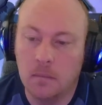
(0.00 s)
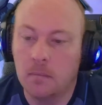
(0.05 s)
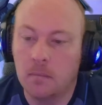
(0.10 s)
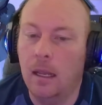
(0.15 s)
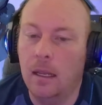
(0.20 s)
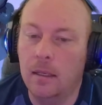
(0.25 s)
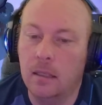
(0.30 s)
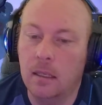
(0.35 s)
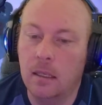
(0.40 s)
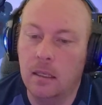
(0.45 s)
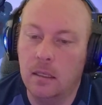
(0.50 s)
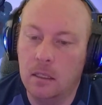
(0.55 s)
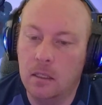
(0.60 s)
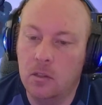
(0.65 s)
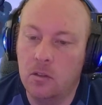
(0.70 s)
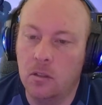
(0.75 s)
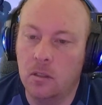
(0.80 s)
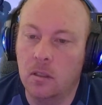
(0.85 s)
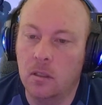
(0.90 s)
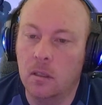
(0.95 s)
And in
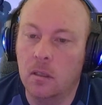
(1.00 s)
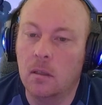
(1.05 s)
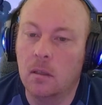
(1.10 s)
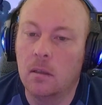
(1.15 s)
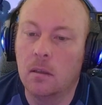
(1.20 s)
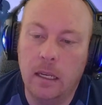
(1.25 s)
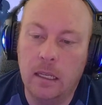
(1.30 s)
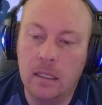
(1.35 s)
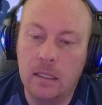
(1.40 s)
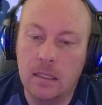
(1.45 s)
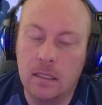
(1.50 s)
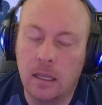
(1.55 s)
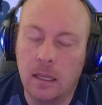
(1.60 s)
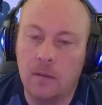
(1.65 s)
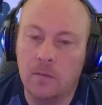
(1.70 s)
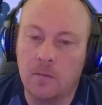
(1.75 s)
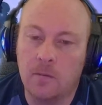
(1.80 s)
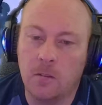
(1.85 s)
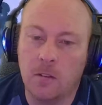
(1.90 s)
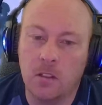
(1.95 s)
addition, instead
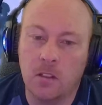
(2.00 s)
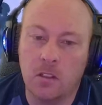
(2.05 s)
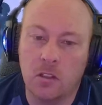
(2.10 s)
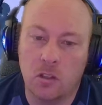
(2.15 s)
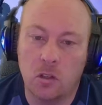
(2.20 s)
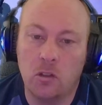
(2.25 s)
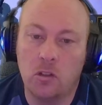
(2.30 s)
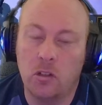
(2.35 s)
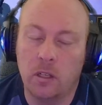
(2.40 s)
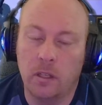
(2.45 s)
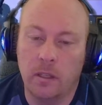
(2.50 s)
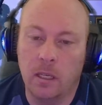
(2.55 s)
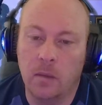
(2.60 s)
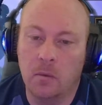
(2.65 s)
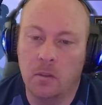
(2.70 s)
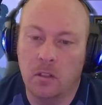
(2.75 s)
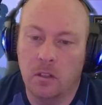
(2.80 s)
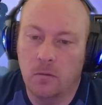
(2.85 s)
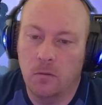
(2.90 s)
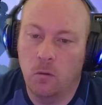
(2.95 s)
of searching the
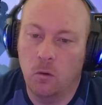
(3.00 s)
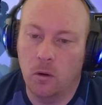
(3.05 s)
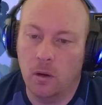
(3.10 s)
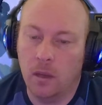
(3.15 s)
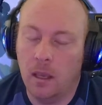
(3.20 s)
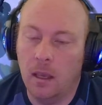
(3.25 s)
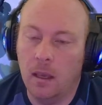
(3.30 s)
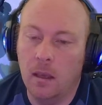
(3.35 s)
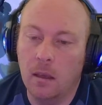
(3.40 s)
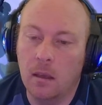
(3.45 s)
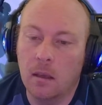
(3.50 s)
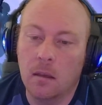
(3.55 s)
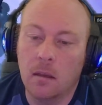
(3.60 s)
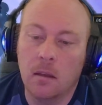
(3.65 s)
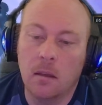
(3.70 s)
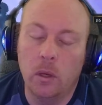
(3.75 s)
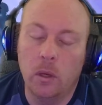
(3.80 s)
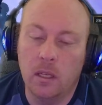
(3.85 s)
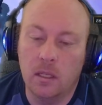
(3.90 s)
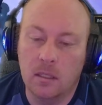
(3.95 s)
image in 4K,
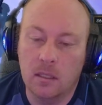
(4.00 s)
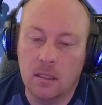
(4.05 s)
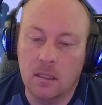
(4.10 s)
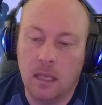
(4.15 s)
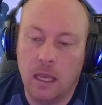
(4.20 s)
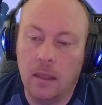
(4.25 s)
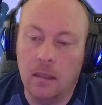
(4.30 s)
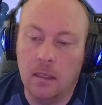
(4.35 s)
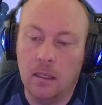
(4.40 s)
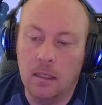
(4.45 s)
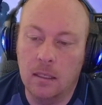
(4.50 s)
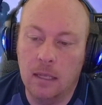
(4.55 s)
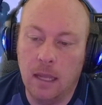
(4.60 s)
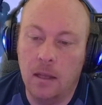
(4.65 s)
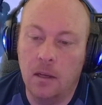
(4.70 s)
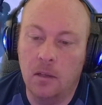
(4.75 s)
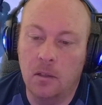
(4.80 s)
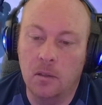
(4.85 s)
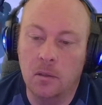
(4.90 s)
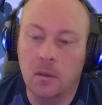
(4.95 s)
we could scale it
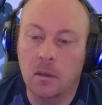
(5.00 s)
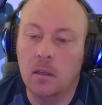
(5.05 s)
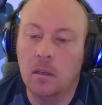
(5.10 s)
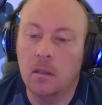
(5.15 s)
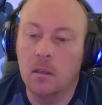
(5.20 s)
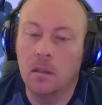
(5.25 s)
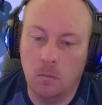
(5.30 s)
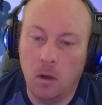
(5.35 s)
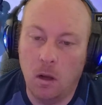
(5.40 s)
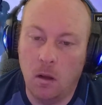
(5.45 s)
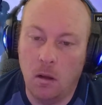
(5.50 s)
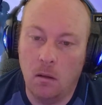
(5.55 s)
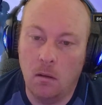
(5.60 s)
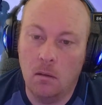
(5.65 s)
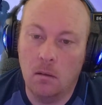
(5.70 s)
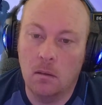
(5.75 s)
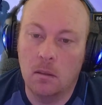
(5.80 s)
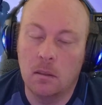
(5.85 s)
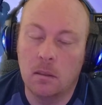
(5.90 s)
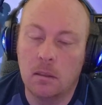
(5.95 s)
down
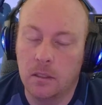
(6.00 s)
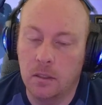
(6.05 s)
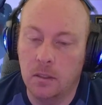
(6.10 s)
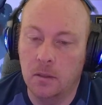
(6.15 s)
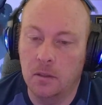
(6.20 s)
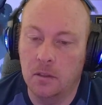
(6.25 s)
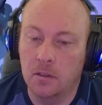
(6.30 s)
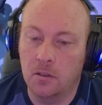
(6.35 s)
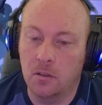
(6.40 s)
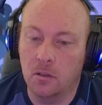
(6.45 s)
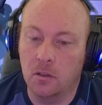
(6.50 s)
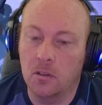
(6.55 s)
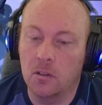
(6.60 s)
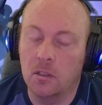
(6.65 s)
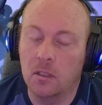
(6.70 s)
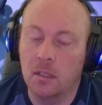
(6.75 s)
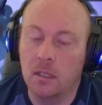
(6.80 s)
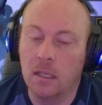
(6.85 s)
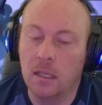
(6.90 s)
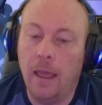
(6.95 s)
small to do the search.